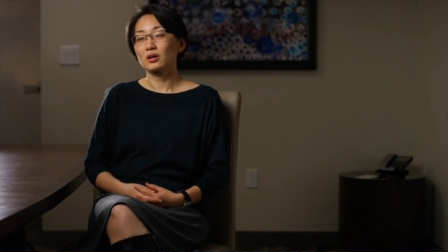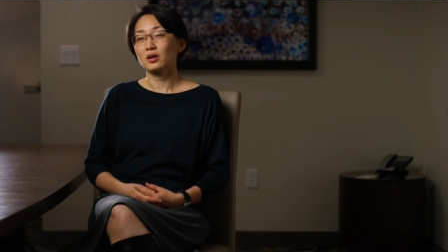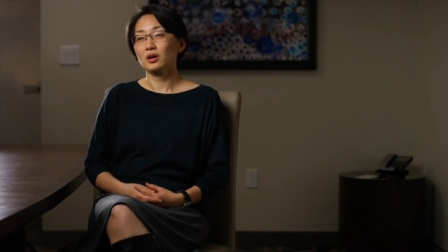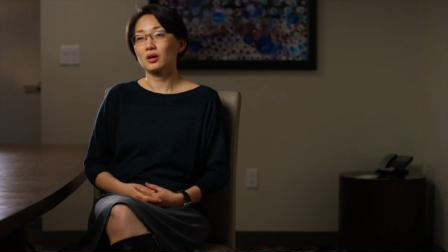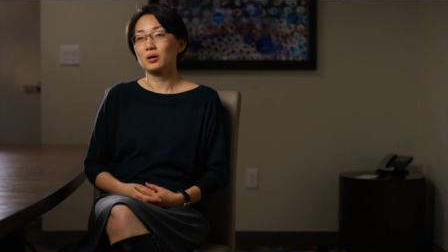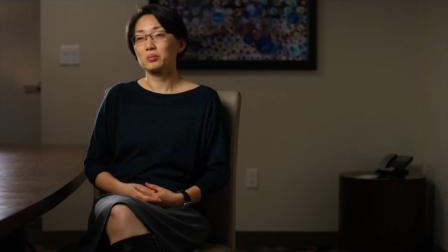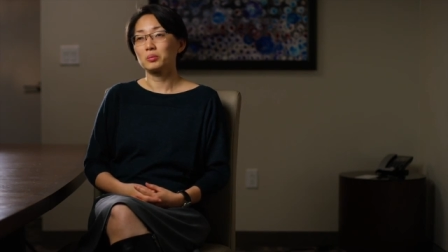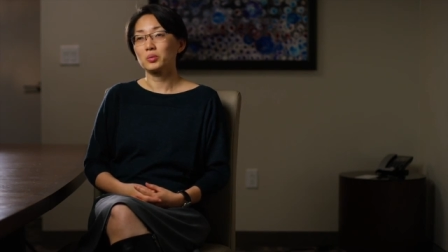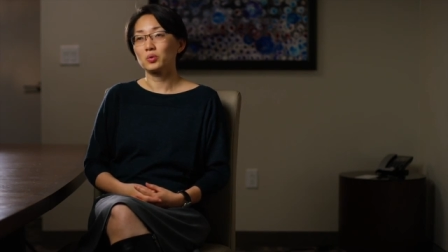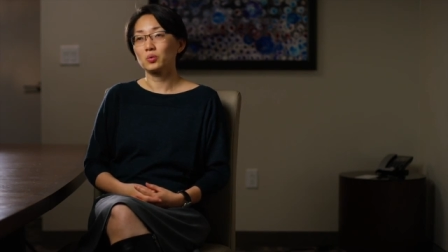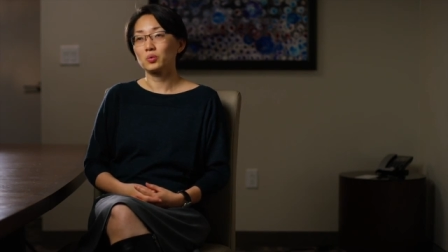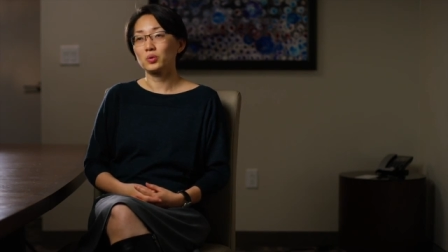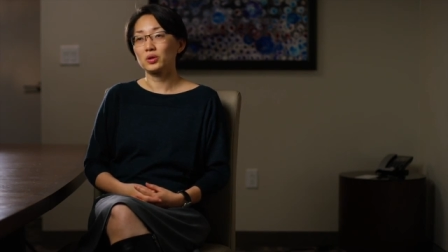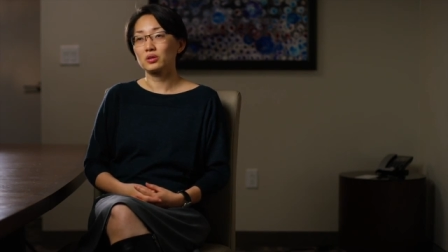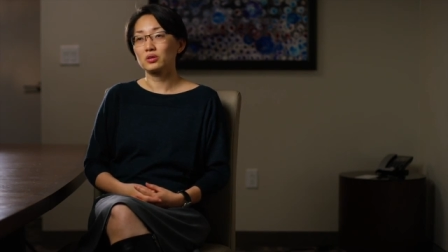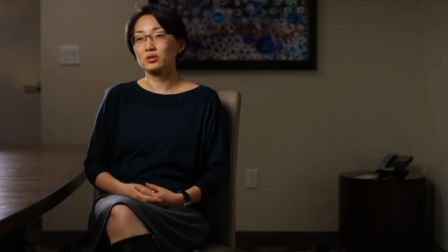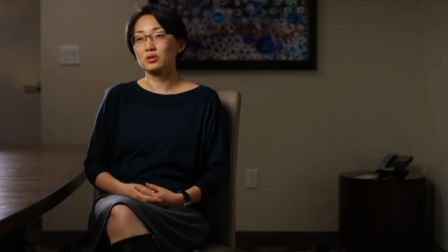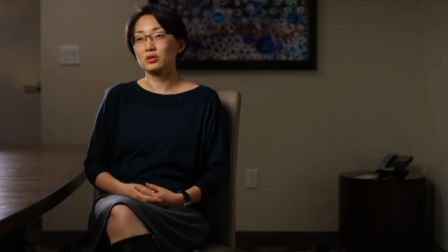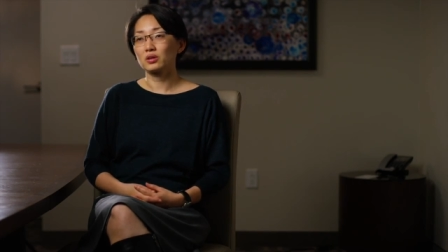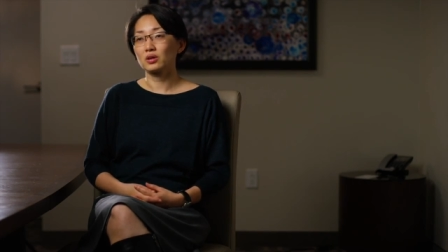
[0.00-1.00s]
um,
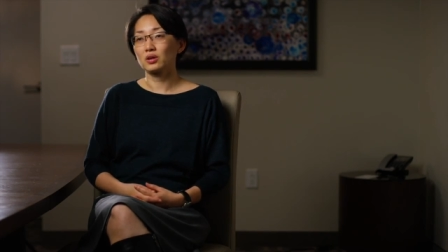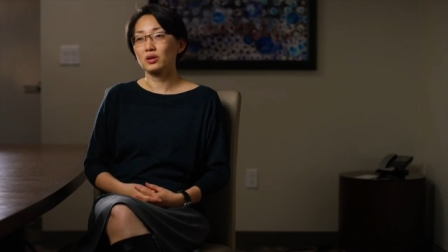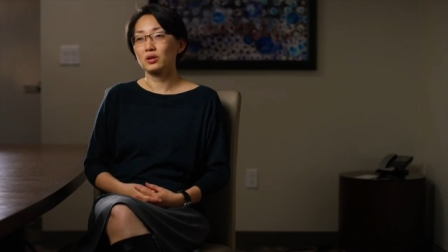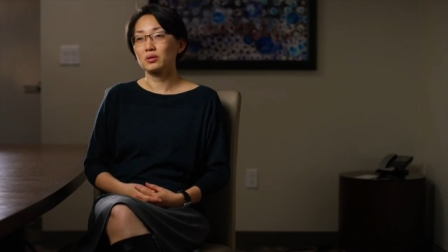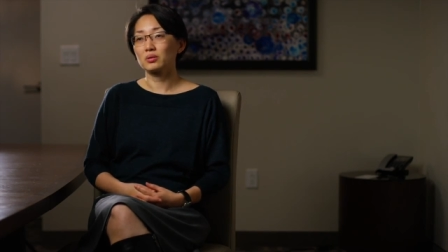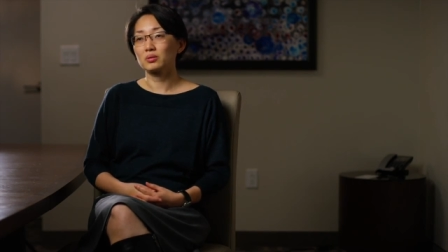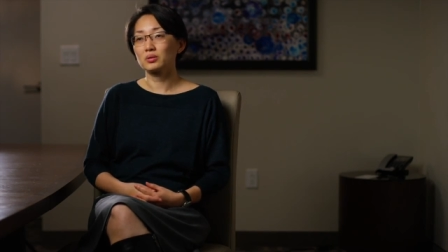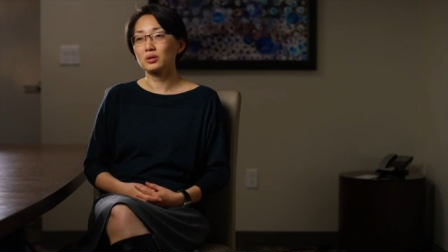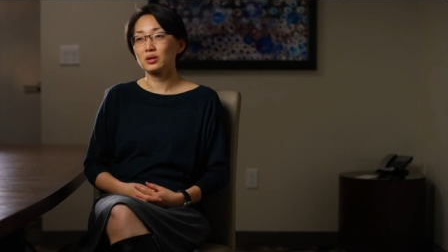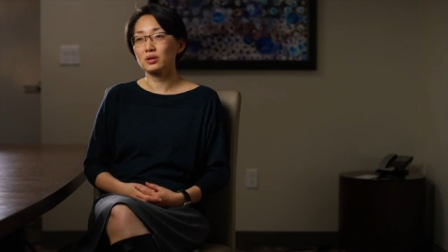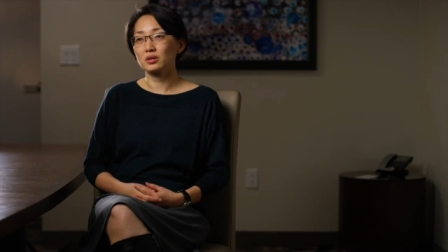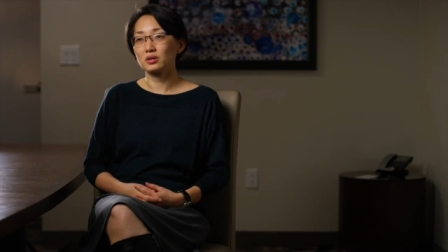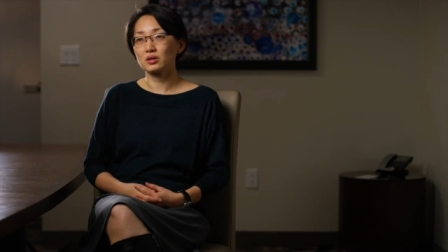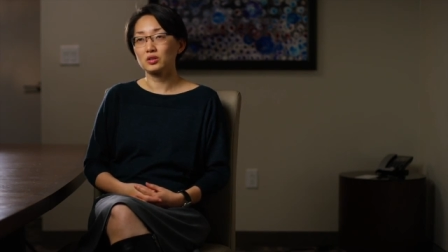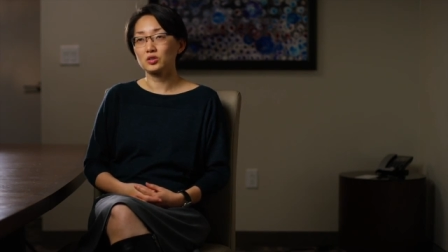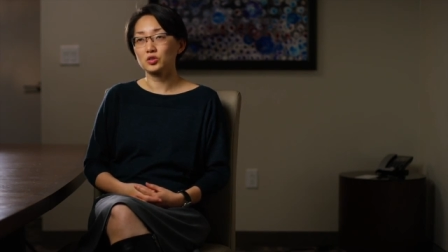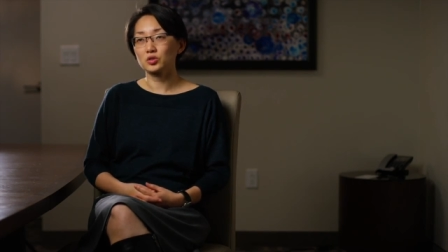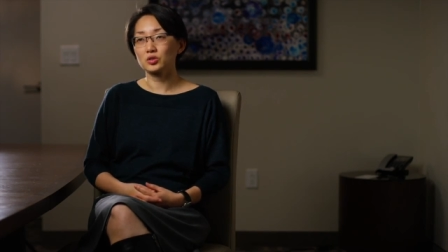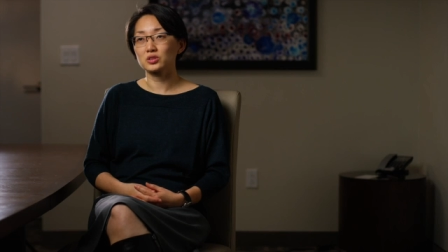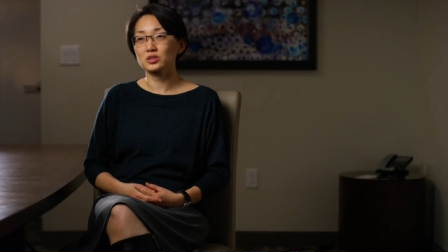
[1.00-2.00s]
with uh,
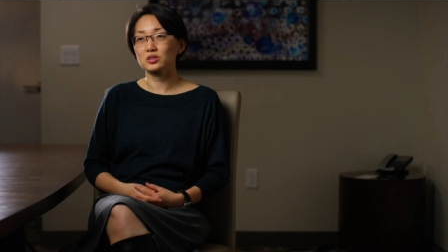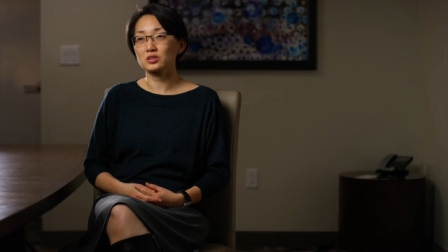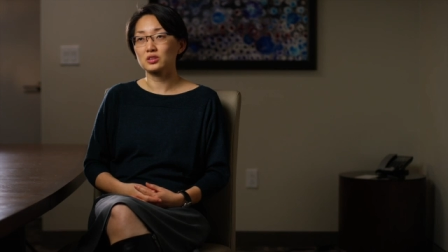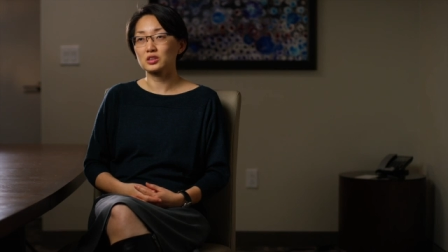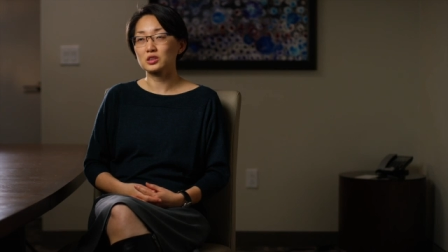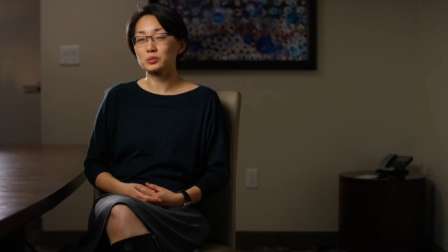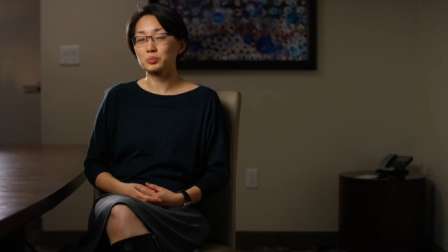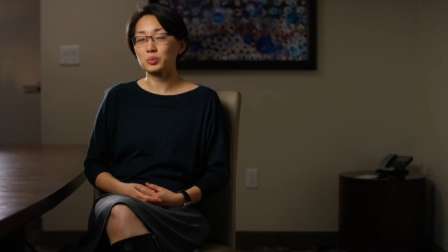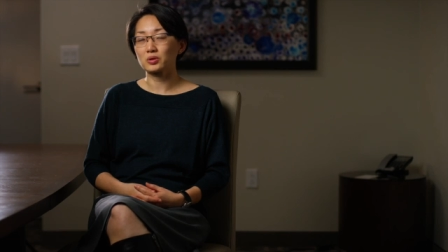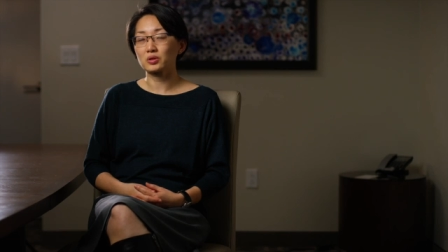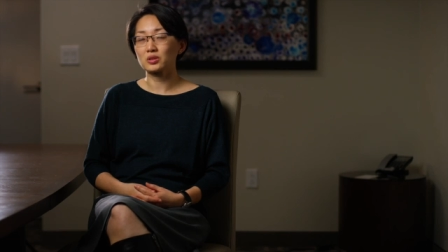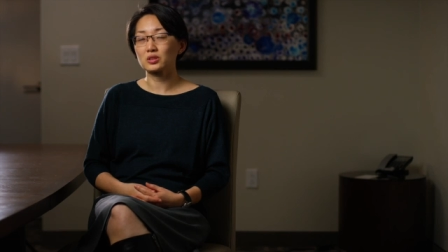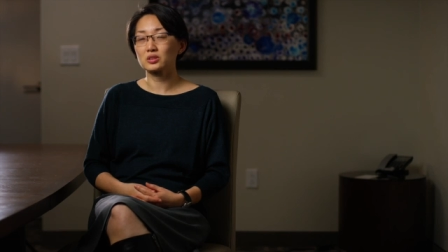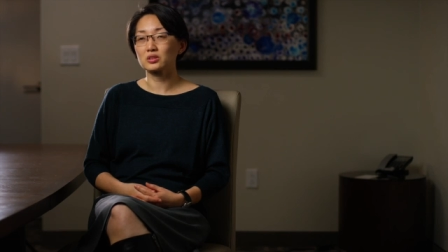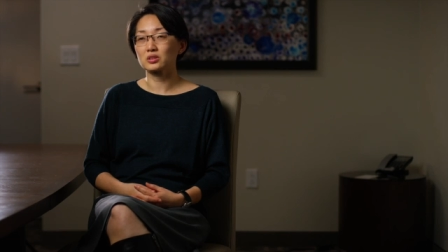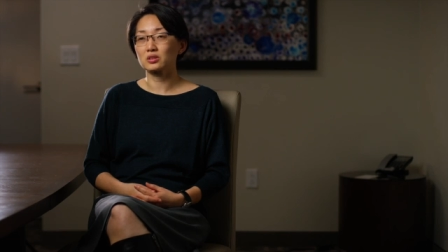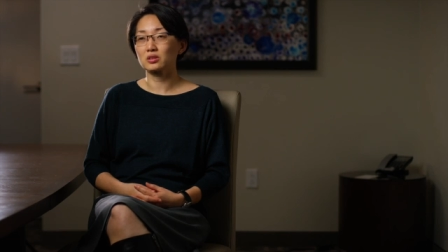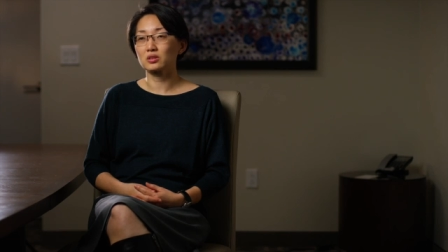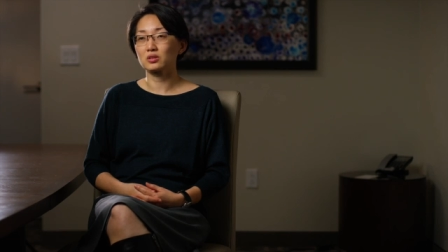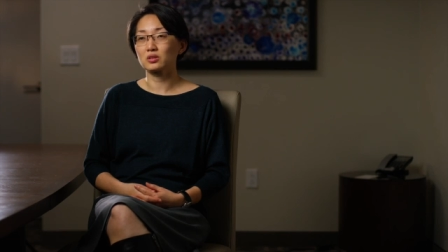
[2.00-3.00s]
interest and
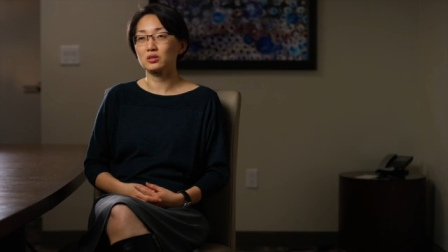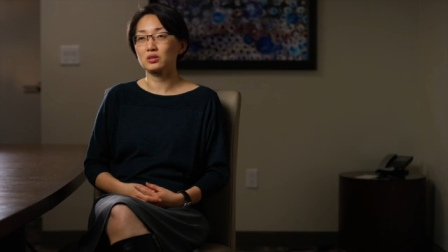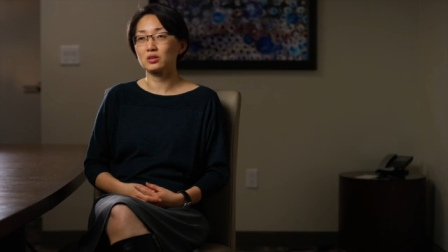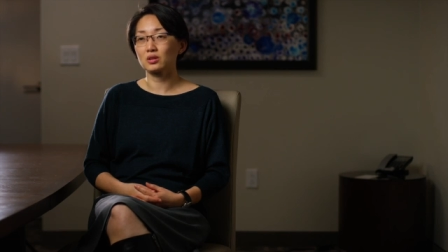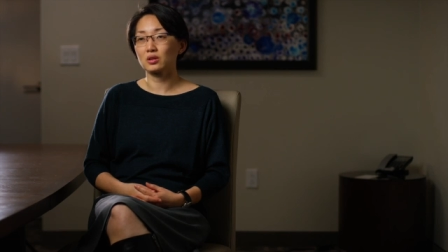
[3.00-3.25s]
experience in the,